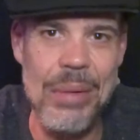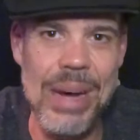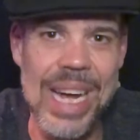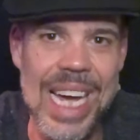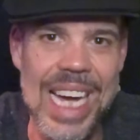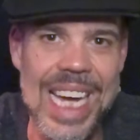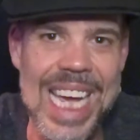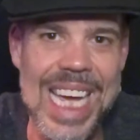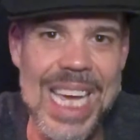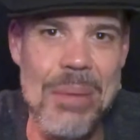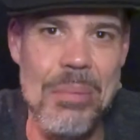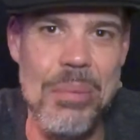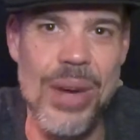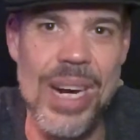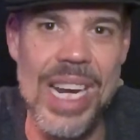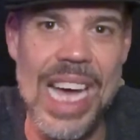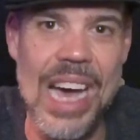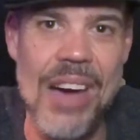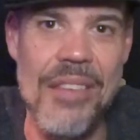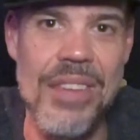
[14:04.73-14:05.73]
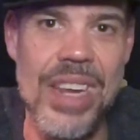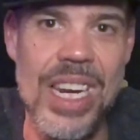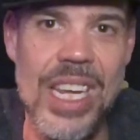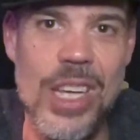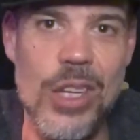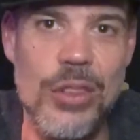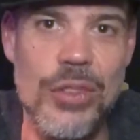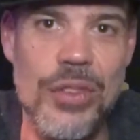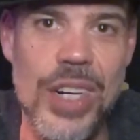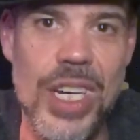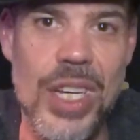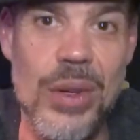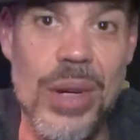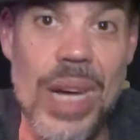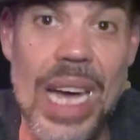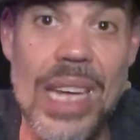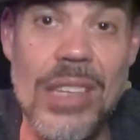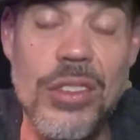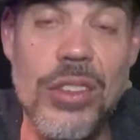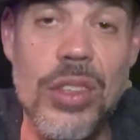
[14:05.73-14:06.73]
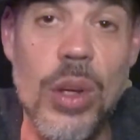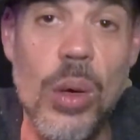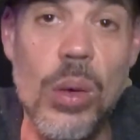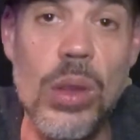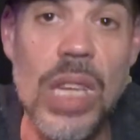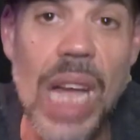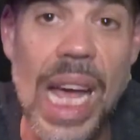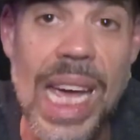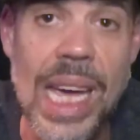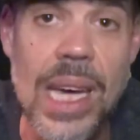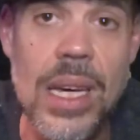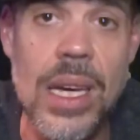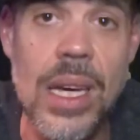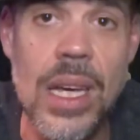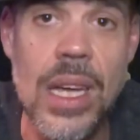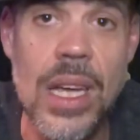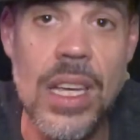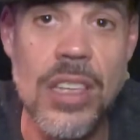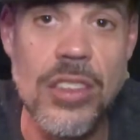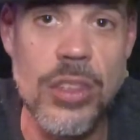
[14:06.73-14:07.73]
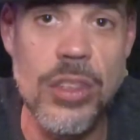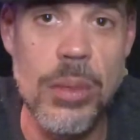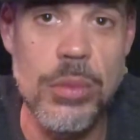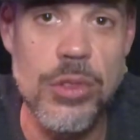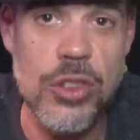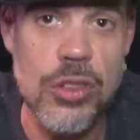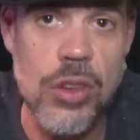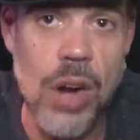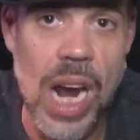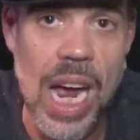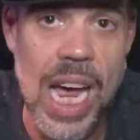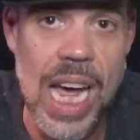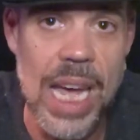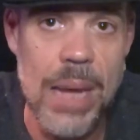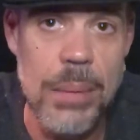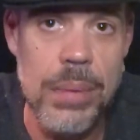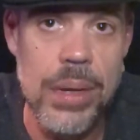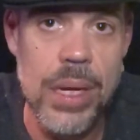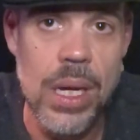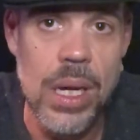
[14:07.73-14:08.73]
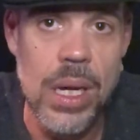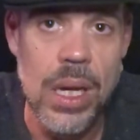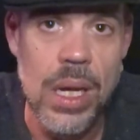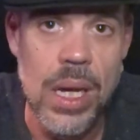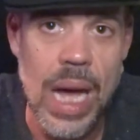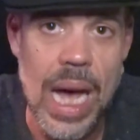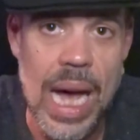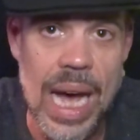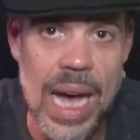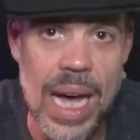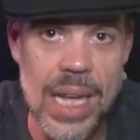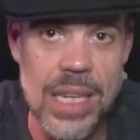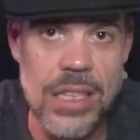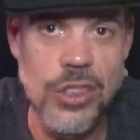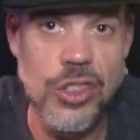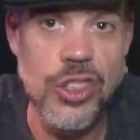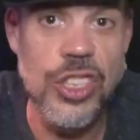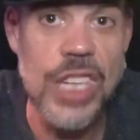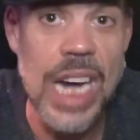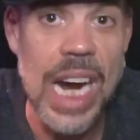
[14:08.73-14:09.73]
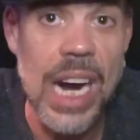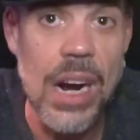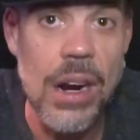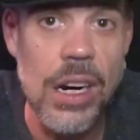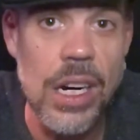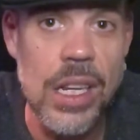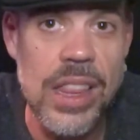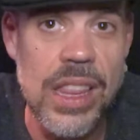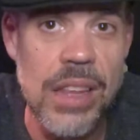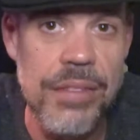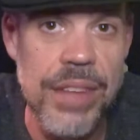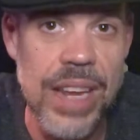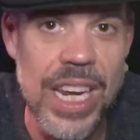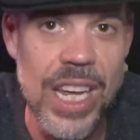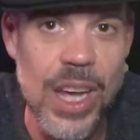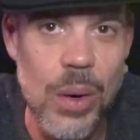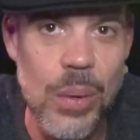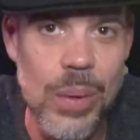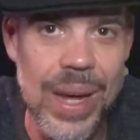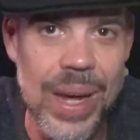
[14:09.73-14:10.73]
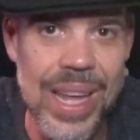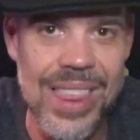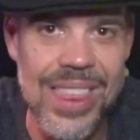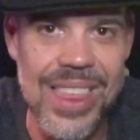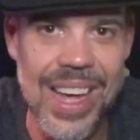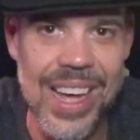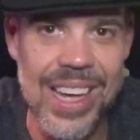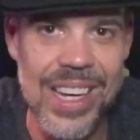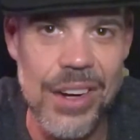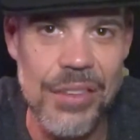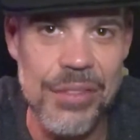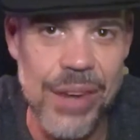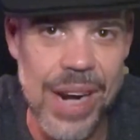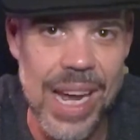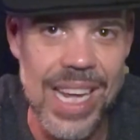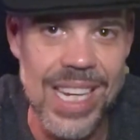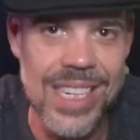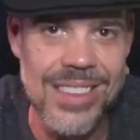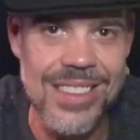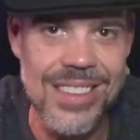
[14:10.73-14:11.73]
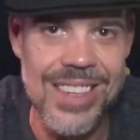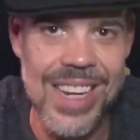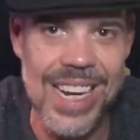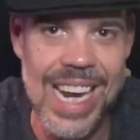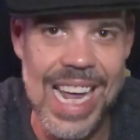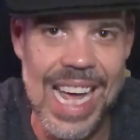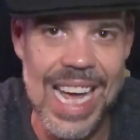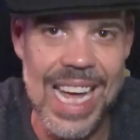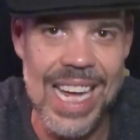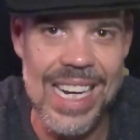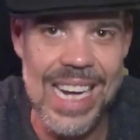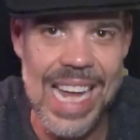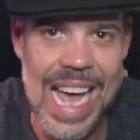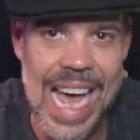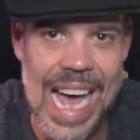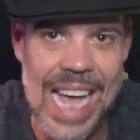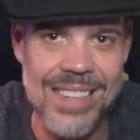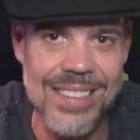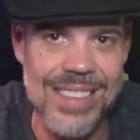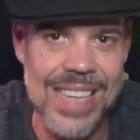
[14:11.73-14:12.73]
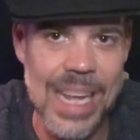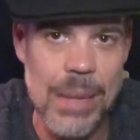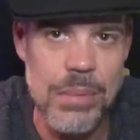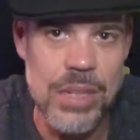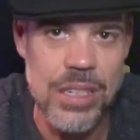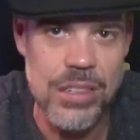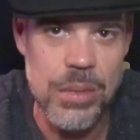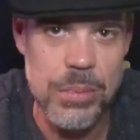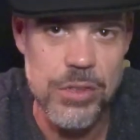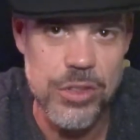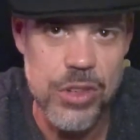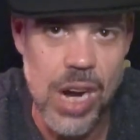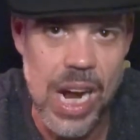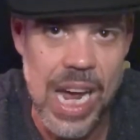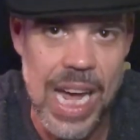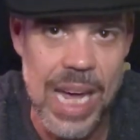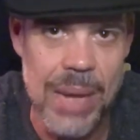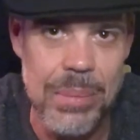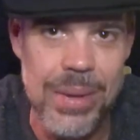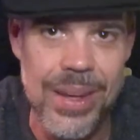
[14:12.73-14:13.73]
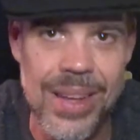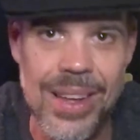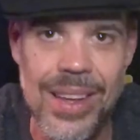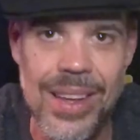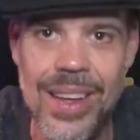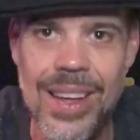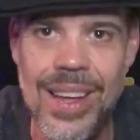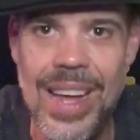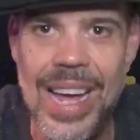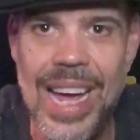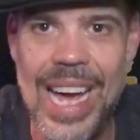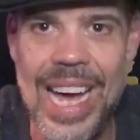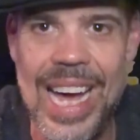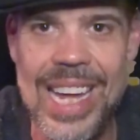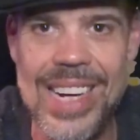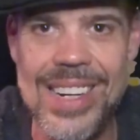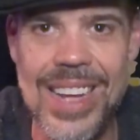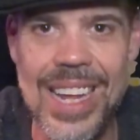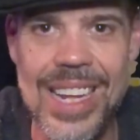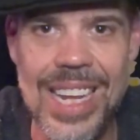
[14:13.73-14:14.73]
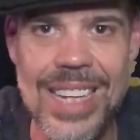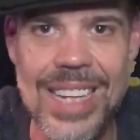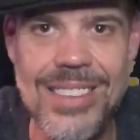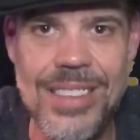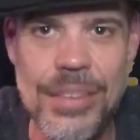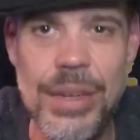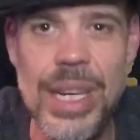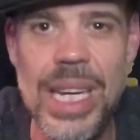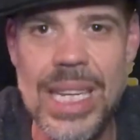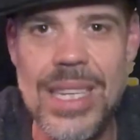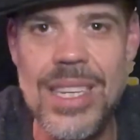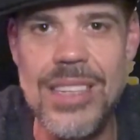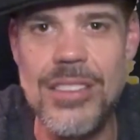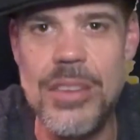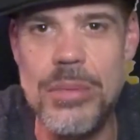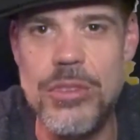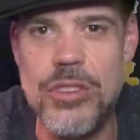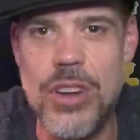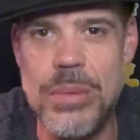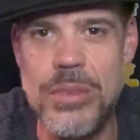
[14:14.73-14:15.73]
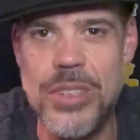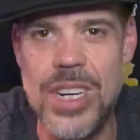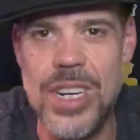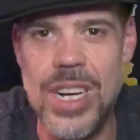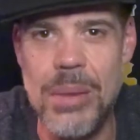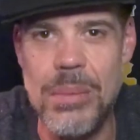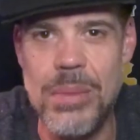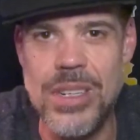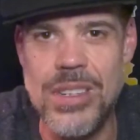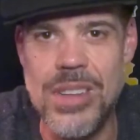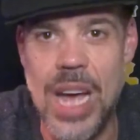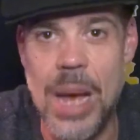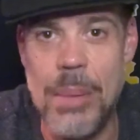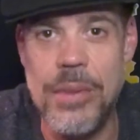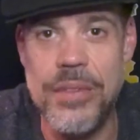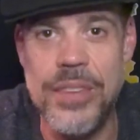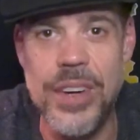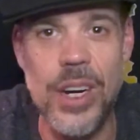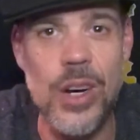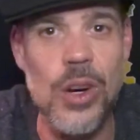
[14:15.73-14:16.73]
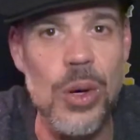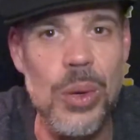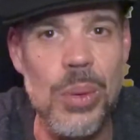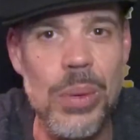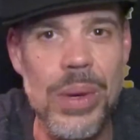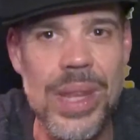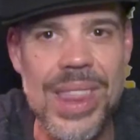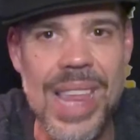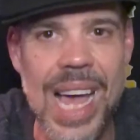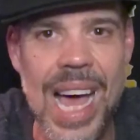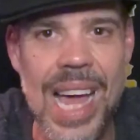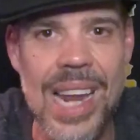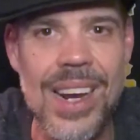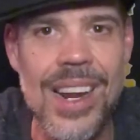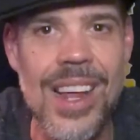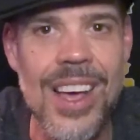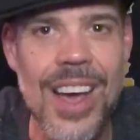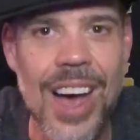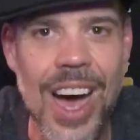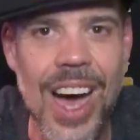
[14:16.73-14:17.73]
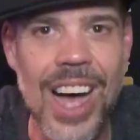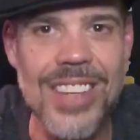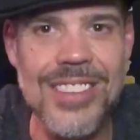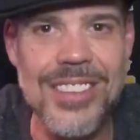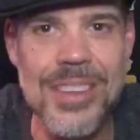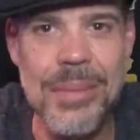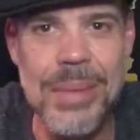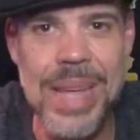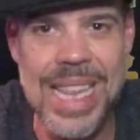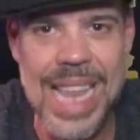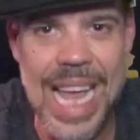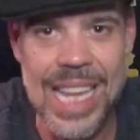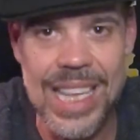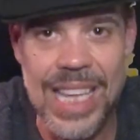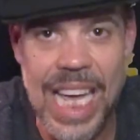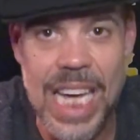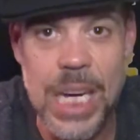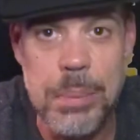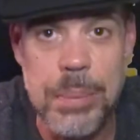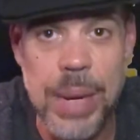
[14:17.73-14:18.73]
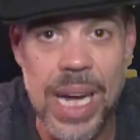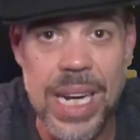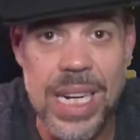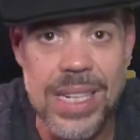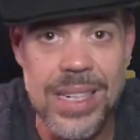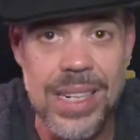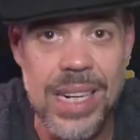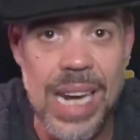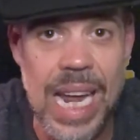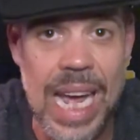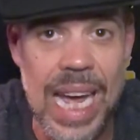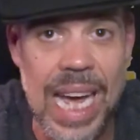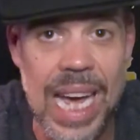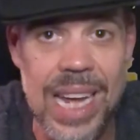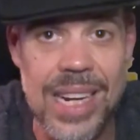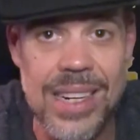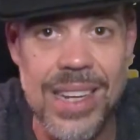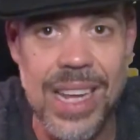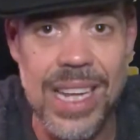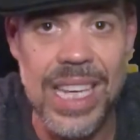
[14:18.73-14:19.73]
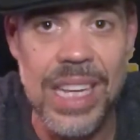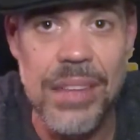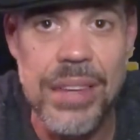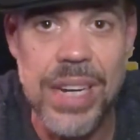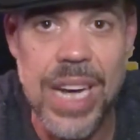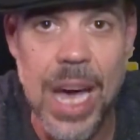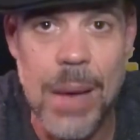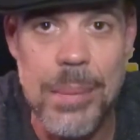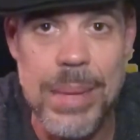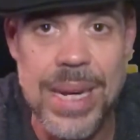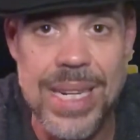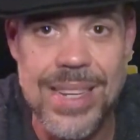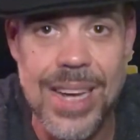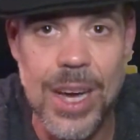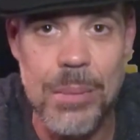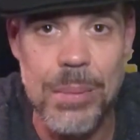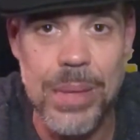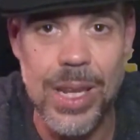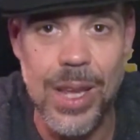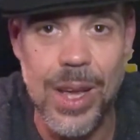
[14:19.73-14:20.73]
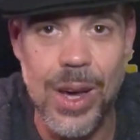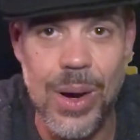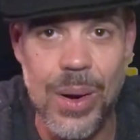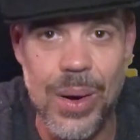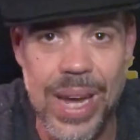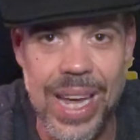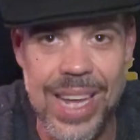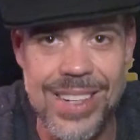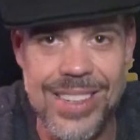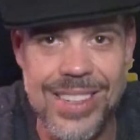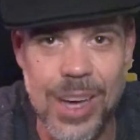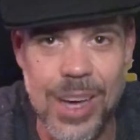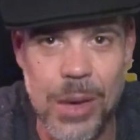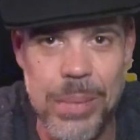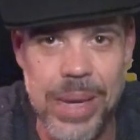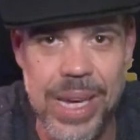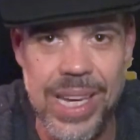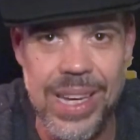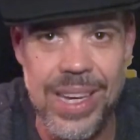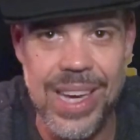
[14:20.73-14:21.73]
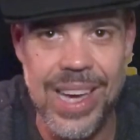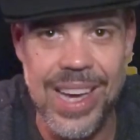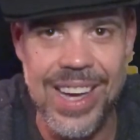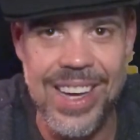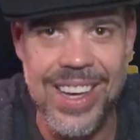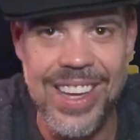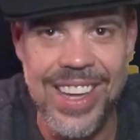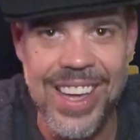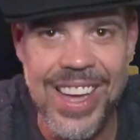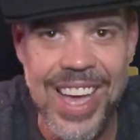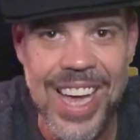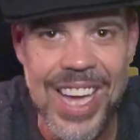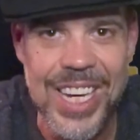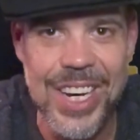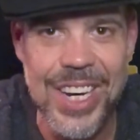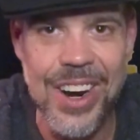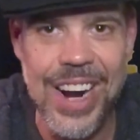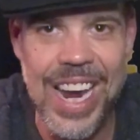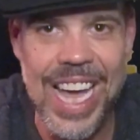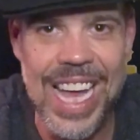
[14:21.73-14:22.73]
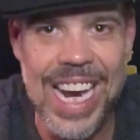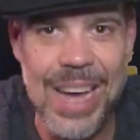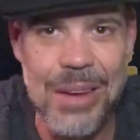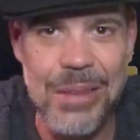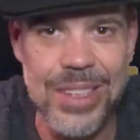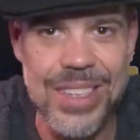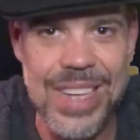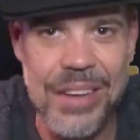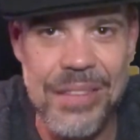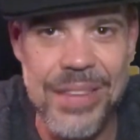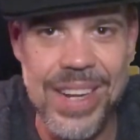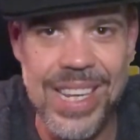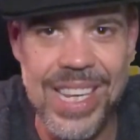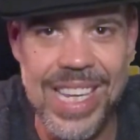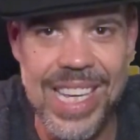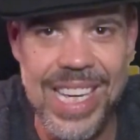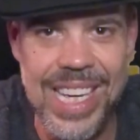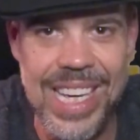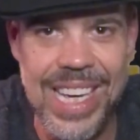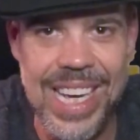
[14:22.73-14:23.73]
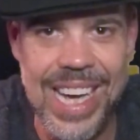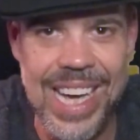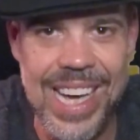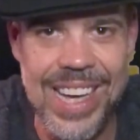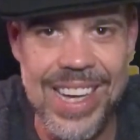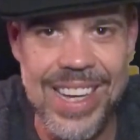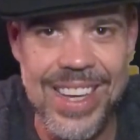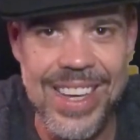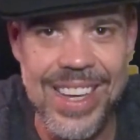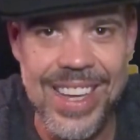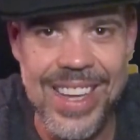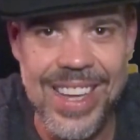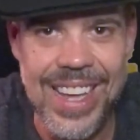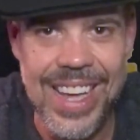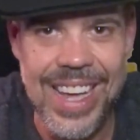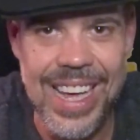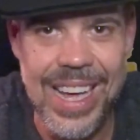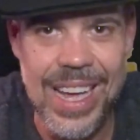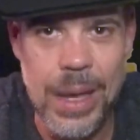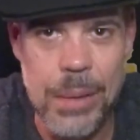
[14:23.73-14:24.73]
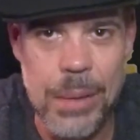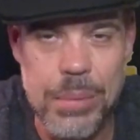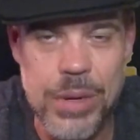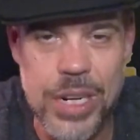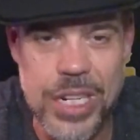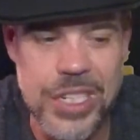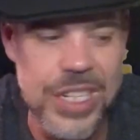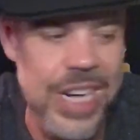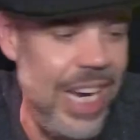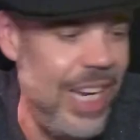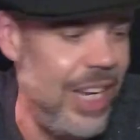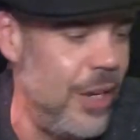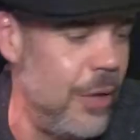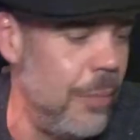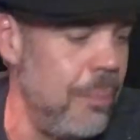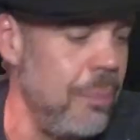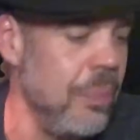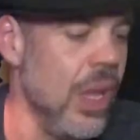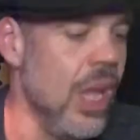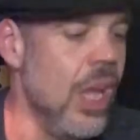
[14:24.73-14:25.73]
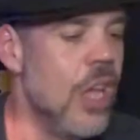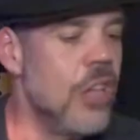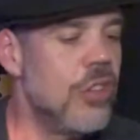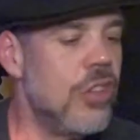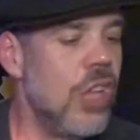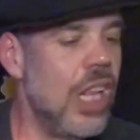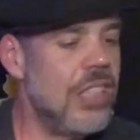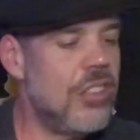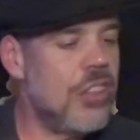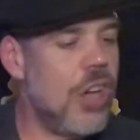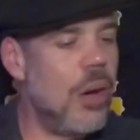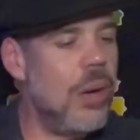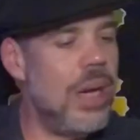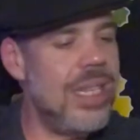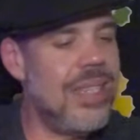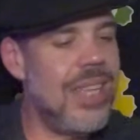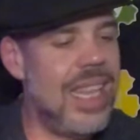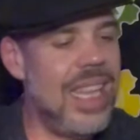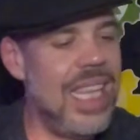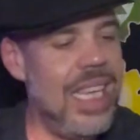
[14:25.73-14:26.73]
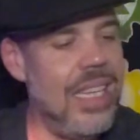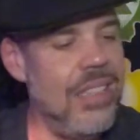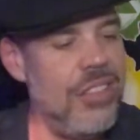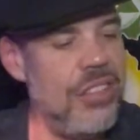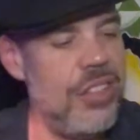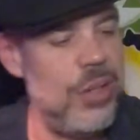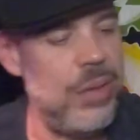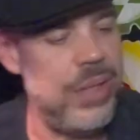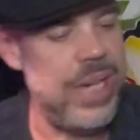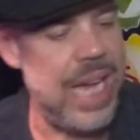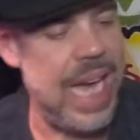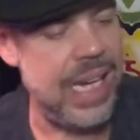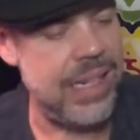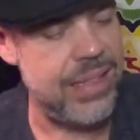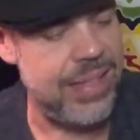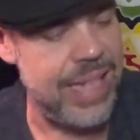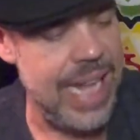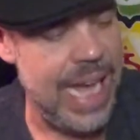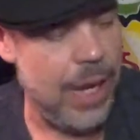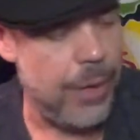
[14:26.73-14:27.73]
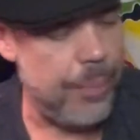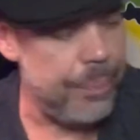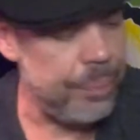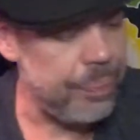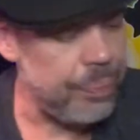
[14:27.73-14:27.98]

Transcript: way I can keep putting out videos for you guys. So like, subscribe, share the video with your friends and ask them to subscribe. And let's see if we can get these subscription numbers up. If you're cool with that, awesome. Hit that like button and leave a comment down below and tell me you're in. I will definitely appreciate you. So let's go into these two decks now.